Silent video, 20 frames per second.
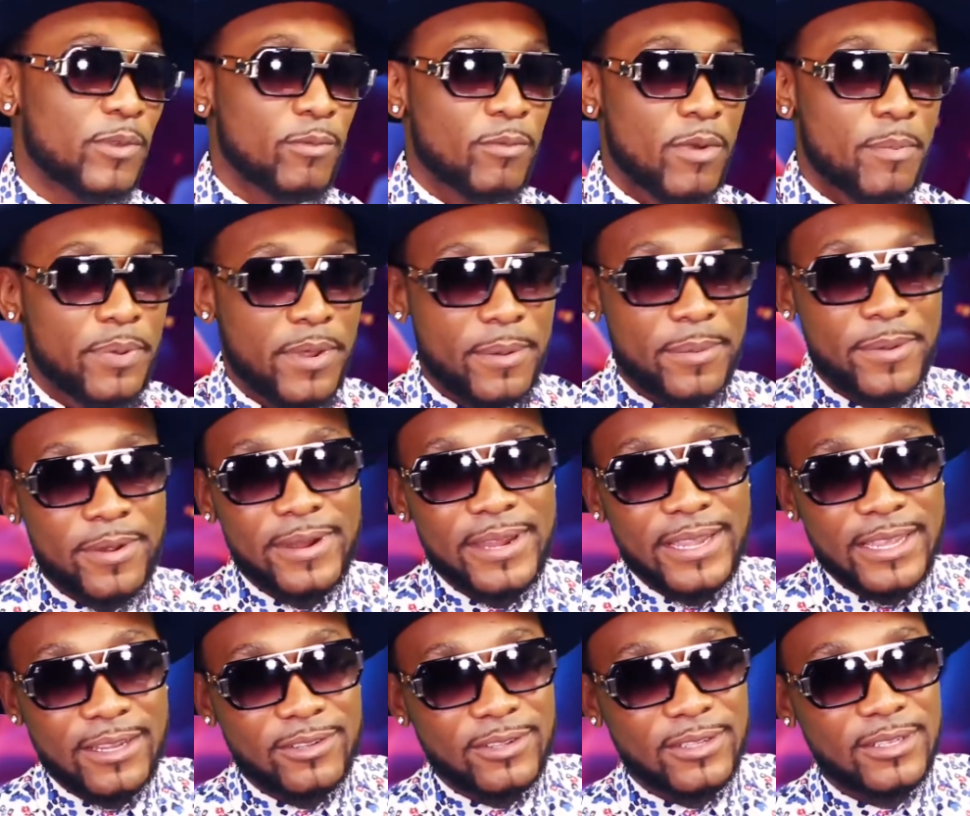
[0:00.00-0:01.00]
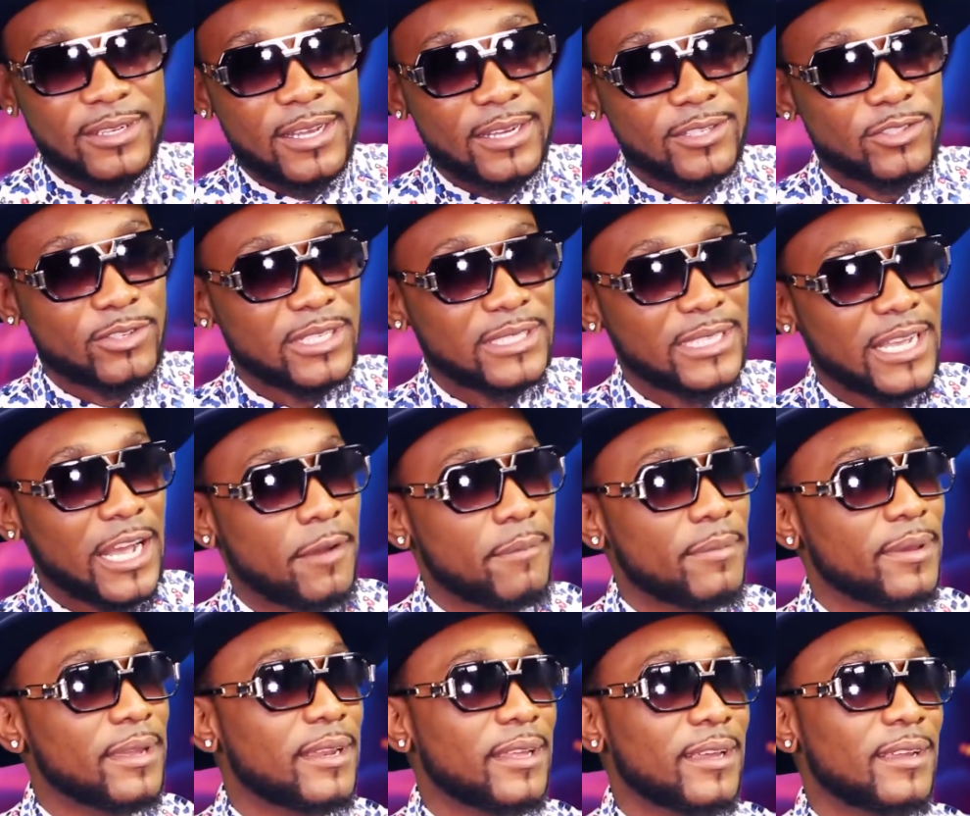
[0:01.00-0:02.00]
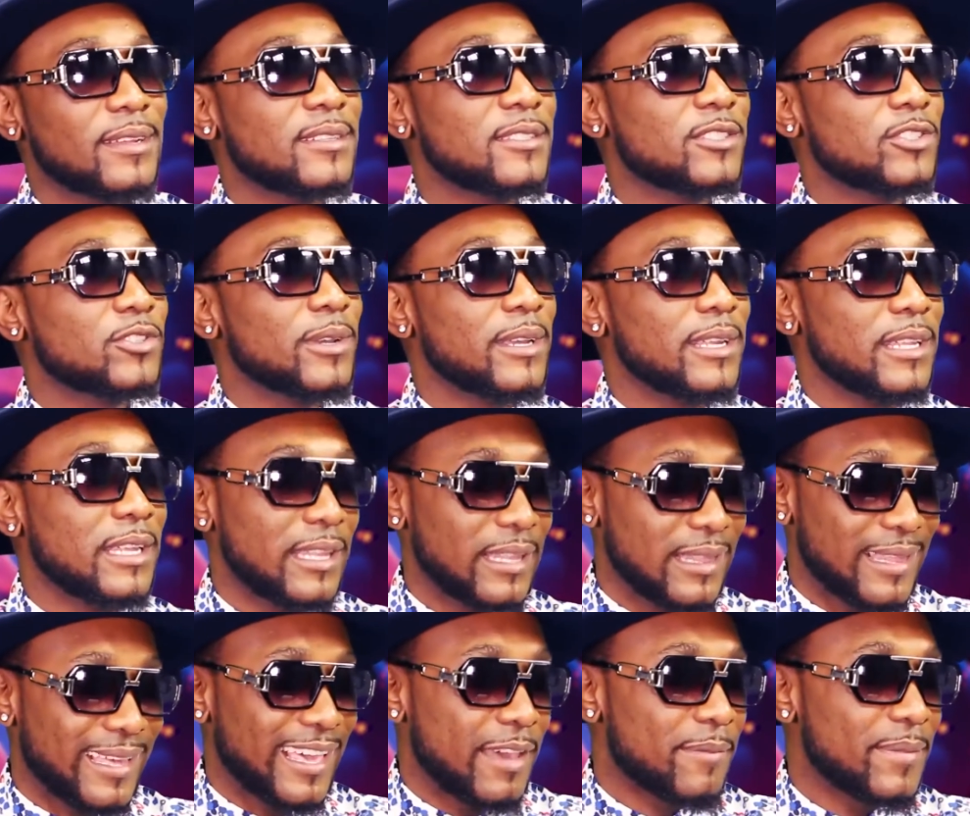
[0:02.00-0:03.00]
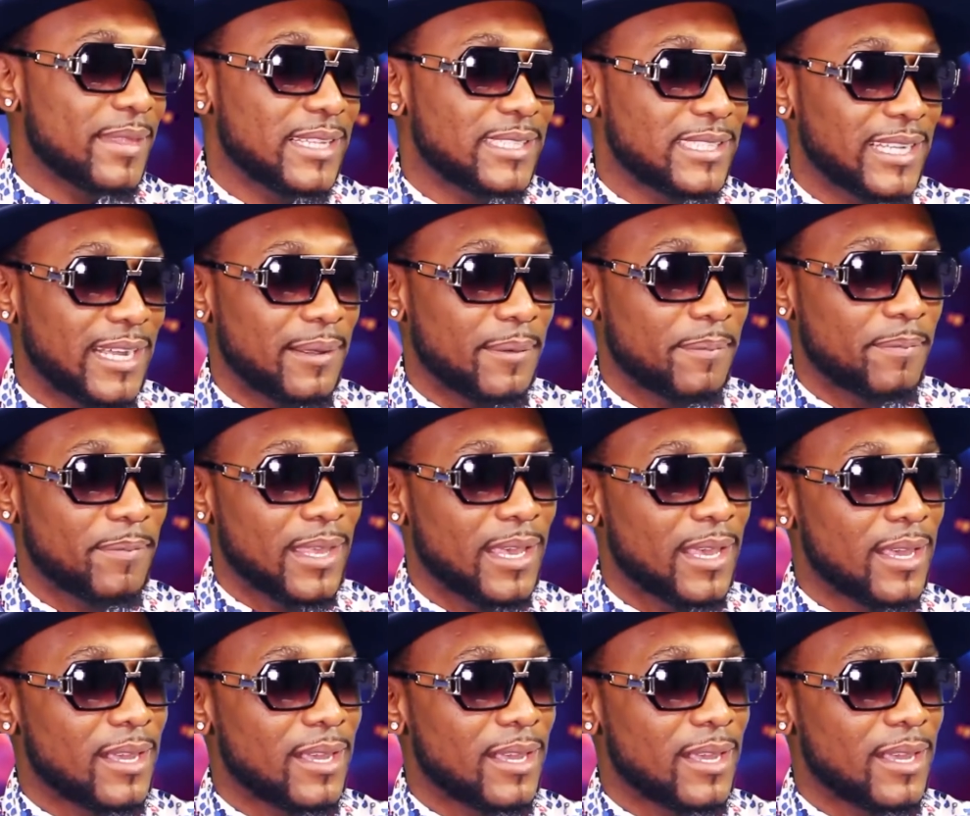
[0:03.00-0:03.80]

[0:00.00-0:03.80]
we're premiering it on Trace Urban, and they gave me the time.